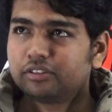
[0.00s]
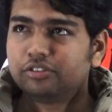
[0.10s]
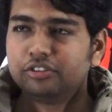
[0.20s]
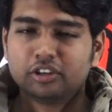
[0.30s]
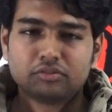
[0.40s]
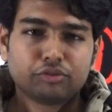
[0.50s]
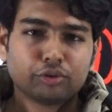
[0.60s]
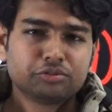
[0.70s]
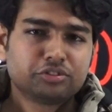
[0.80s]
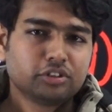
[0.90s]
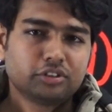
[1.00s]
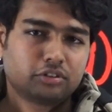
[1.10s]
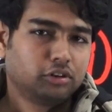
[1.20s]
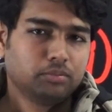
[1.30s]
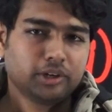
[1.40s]
she unfolds the
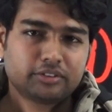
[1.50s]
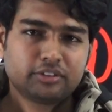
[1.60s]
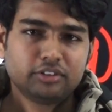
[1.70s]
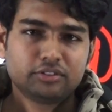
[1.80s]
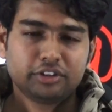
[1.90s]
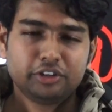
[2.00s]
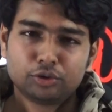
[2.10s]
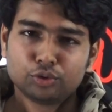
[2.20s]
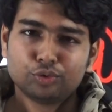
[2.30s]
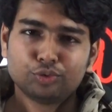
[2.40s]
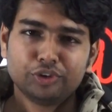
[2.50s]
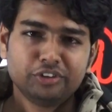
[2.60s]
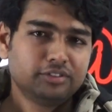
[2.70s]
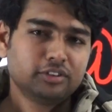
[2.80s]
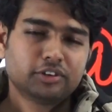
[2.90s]
complex things into
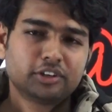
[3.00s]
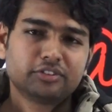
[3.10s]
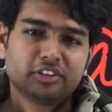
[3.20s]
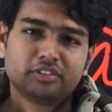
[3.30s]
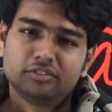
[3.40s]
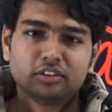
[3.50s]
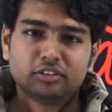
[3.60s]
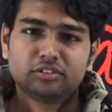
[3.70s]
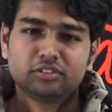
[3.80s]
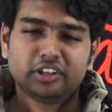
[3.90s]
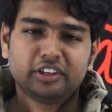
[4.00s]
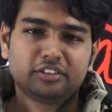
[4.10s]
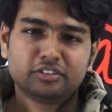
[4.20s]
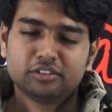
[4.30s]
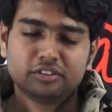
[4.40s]
easy words, and
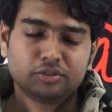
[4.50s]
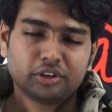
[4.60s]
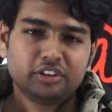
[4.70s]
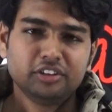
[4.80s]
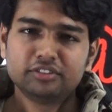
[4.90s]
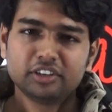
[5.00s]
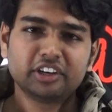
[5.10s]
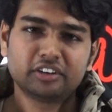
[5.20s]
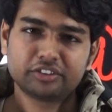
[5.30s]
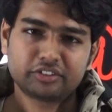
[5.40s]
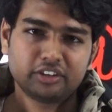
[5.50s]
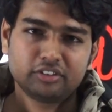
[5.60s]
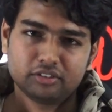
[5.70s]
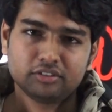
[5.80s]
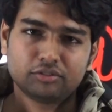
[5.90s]
you can easily
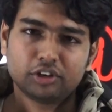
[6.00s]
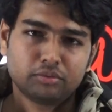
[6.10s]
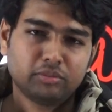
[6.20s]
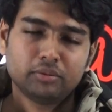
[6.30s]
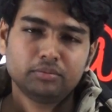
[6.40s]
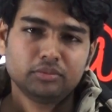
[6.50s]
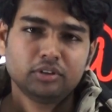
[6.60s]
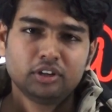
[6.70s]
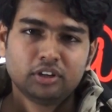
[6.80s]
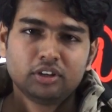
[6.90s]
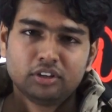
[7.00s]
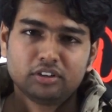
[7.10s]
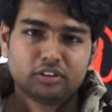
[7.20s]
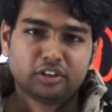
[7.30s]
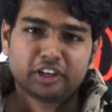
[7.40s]
understand what ma'am
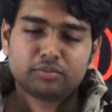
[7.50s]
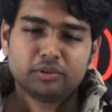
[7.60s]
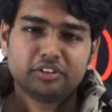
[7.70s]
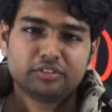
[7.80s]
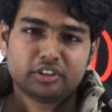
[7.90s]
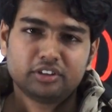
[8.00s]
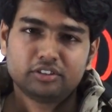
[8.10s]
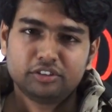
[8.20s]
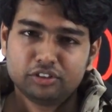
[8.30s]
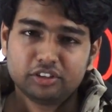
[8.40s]
explains, and